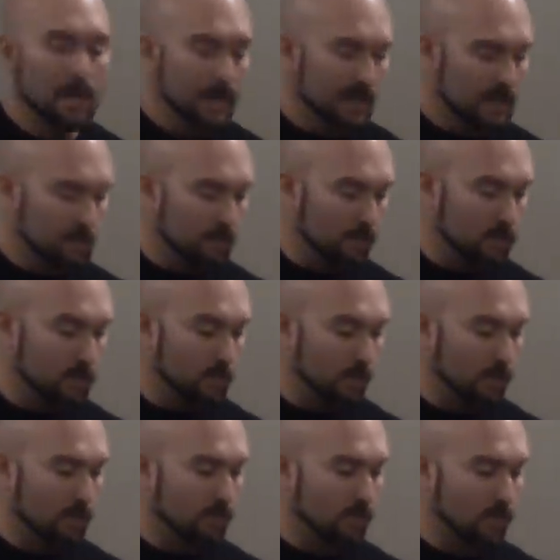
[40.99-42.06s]
it's supposed to
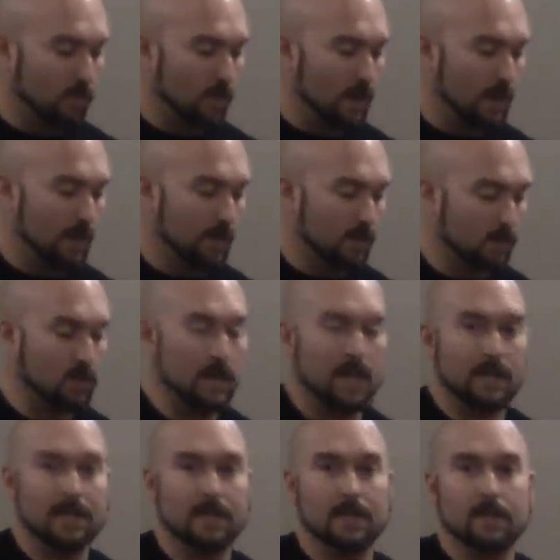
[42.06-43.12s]
burn for a while and
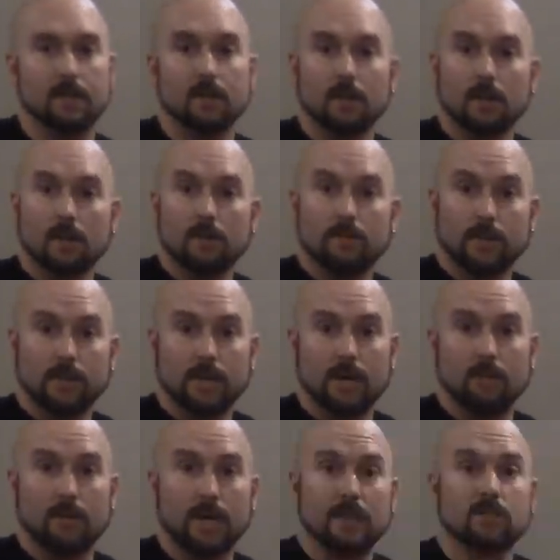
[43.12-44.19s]
create heat. Okay,
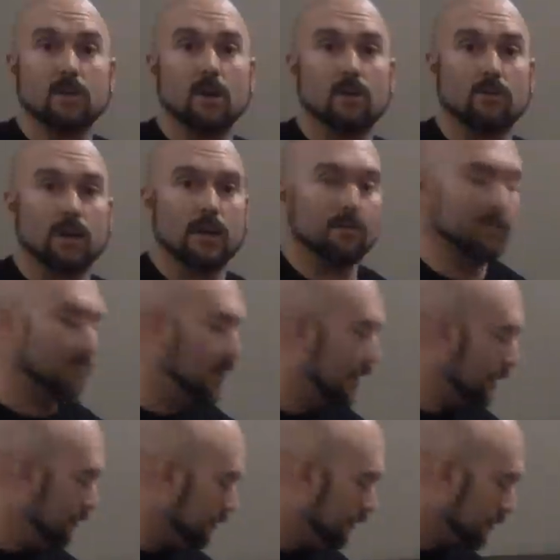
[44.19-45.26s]
well that's all great and
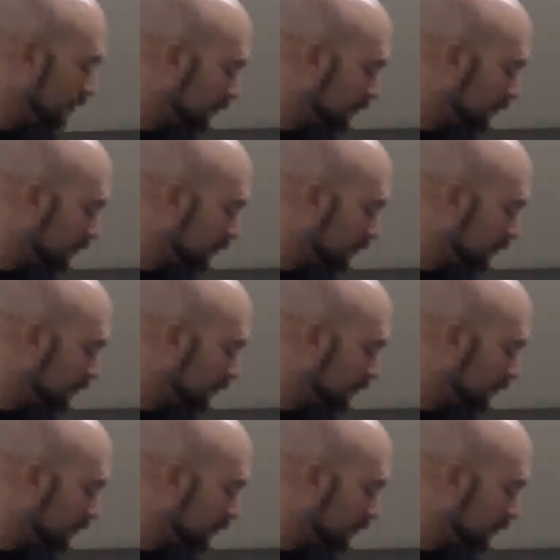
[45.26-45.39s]
fun.